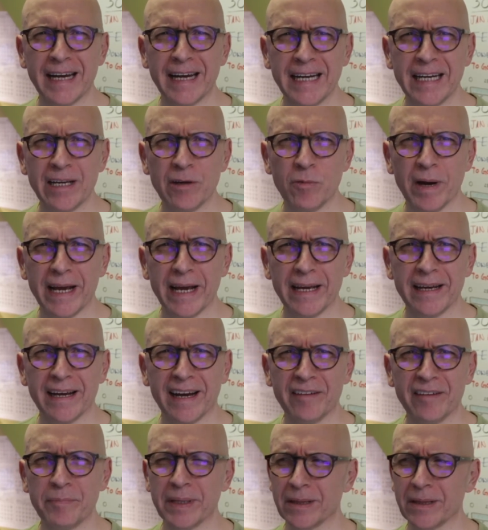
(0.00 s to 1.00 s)
anyway?
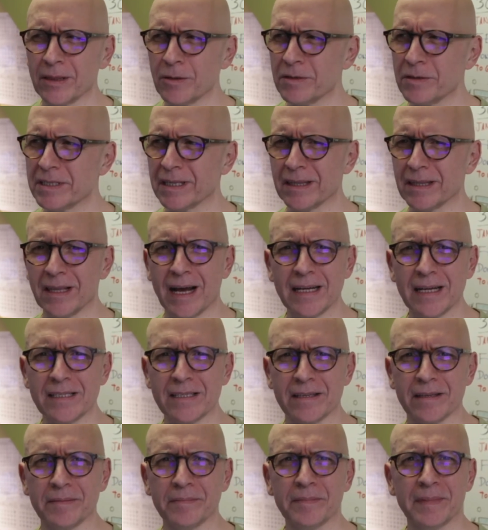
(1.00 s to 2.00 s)
I've been losing lots
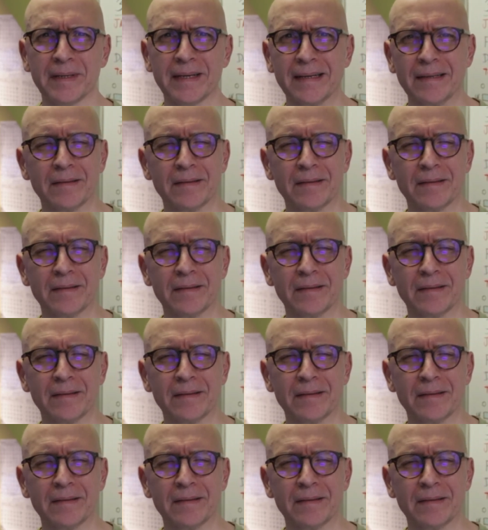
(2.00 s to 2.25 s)
of them.